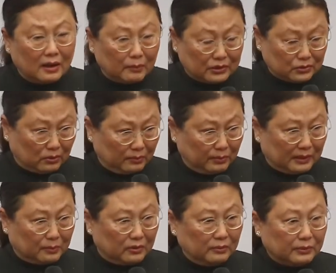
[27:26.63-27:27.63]
amongst older
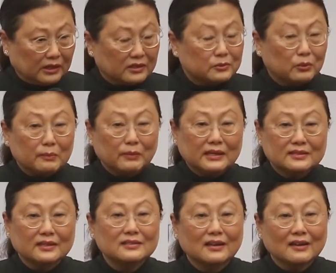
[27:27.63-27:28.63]
people, because what
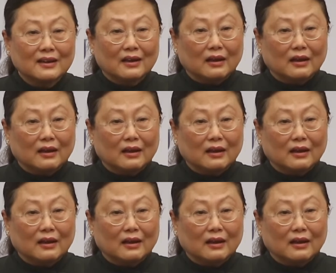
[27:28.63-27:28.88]
makes us